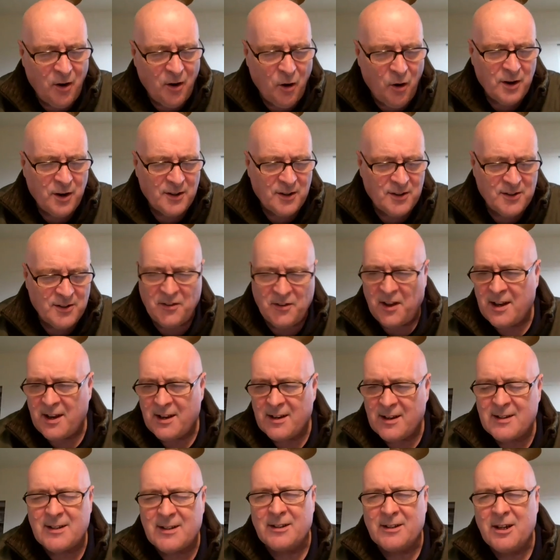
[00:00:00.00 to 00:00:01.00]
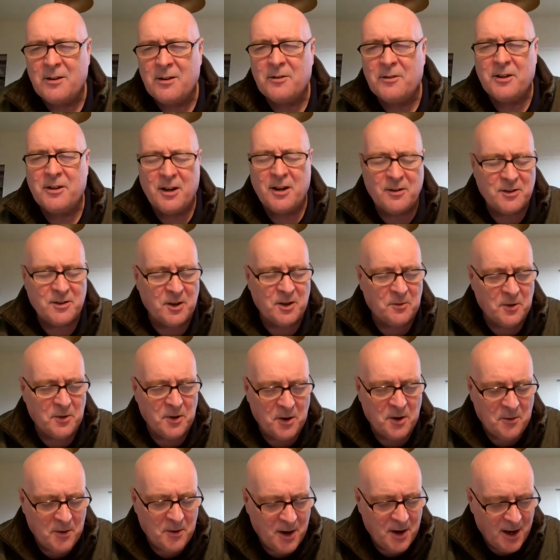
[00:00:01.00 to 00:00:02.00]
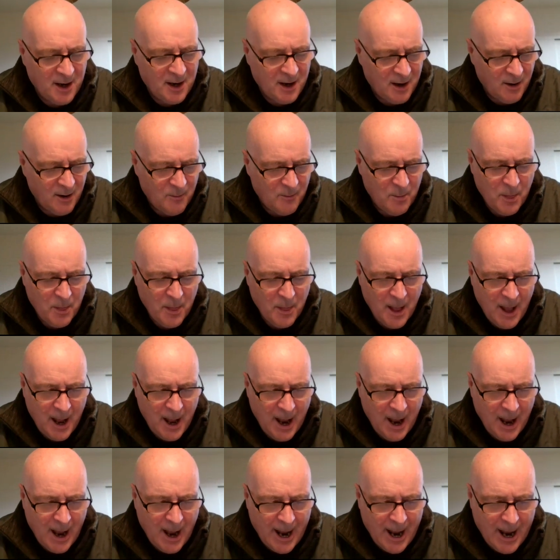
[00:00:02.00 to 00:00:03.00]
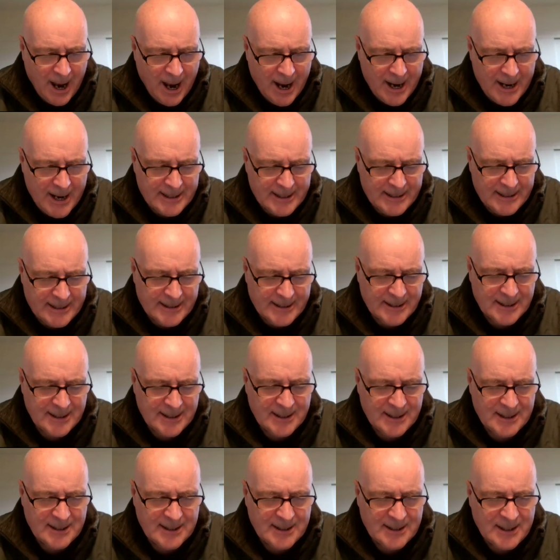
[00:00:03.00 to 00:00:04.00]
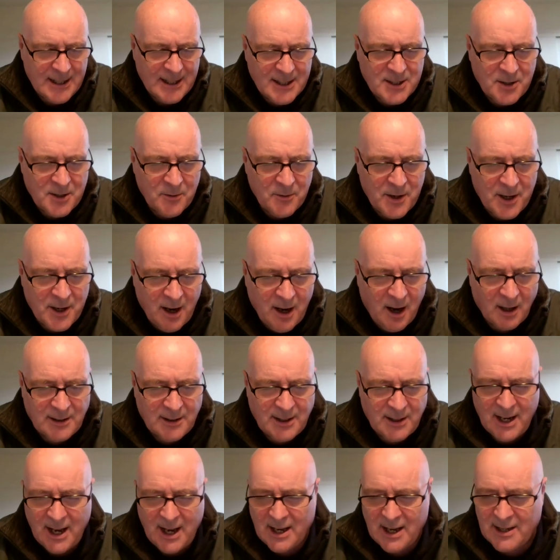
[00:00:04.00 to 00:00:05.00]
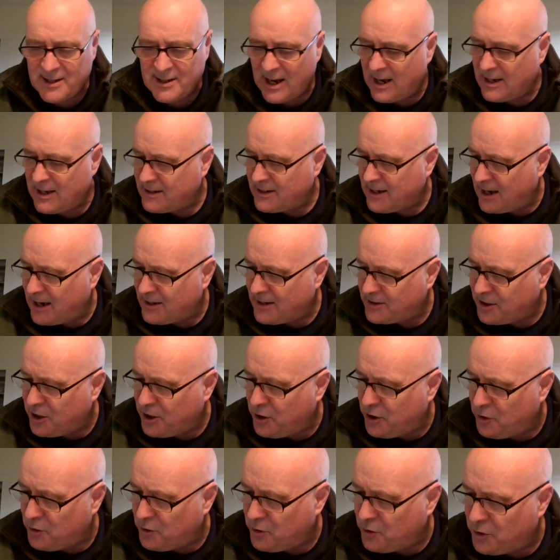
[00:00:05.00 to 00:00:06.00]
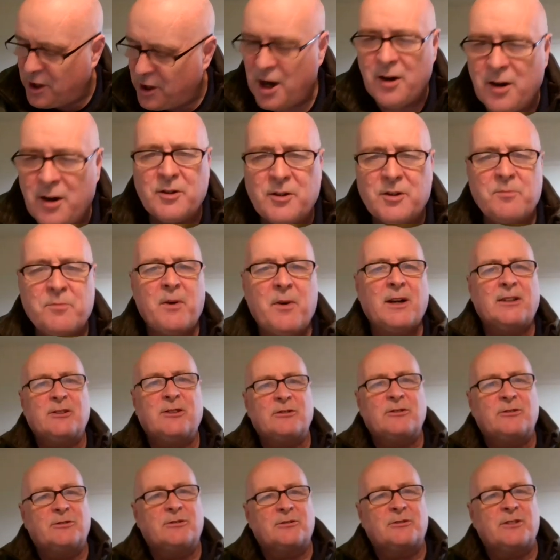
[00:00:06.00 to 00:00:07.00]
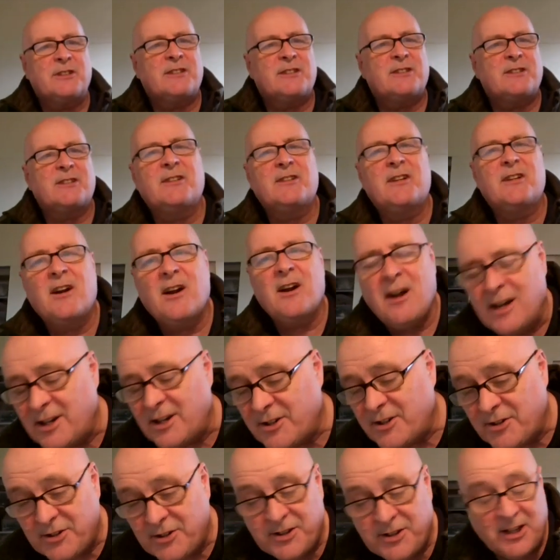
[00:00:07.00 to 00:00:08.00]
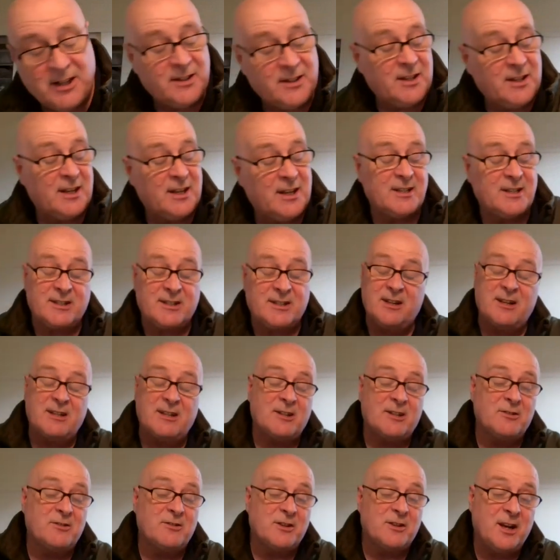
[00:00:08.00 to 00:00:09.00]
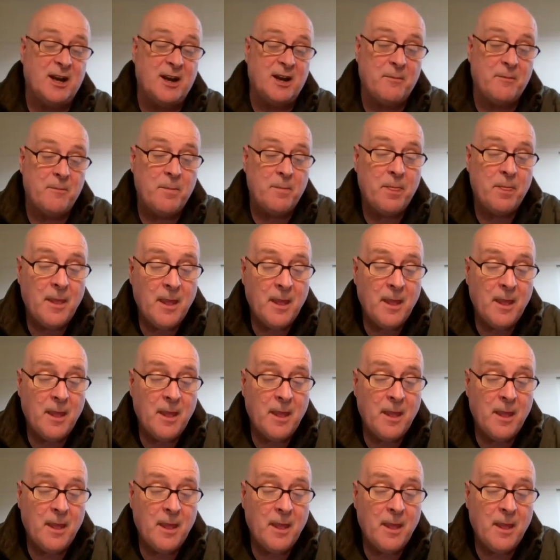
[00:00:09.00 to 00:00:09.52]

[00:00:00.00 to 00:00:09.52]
hooked things that no one knows what they really are. And these are regarded as curios by tourists, and they're interesting things to look at.